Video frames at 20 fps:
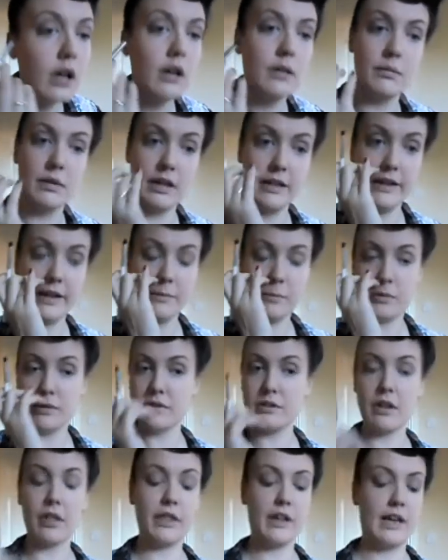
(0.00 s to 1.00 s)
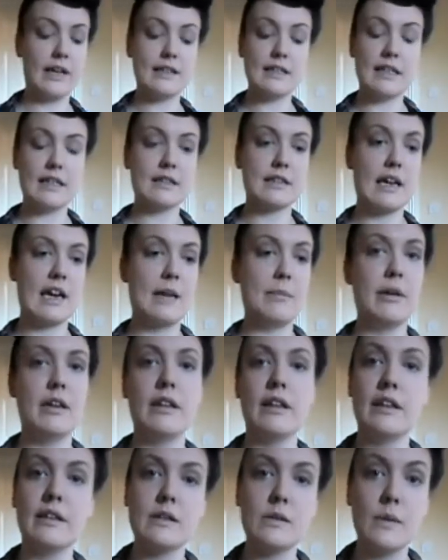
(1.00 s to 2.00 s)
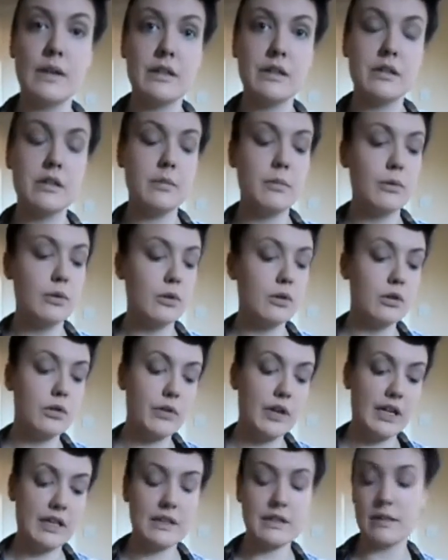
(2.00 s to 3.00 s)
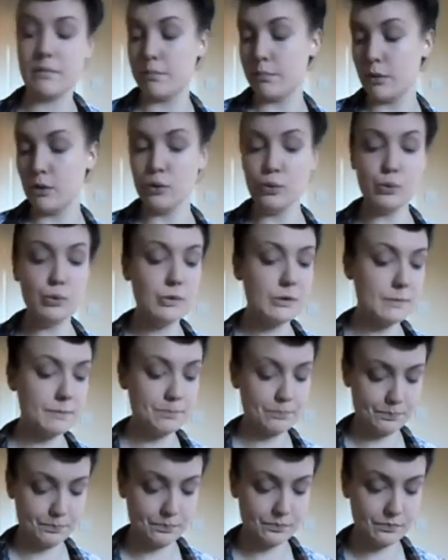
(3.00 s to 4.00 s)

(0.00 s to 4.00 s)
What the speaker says: and then once the 30s came in, it switched to more greens and blues.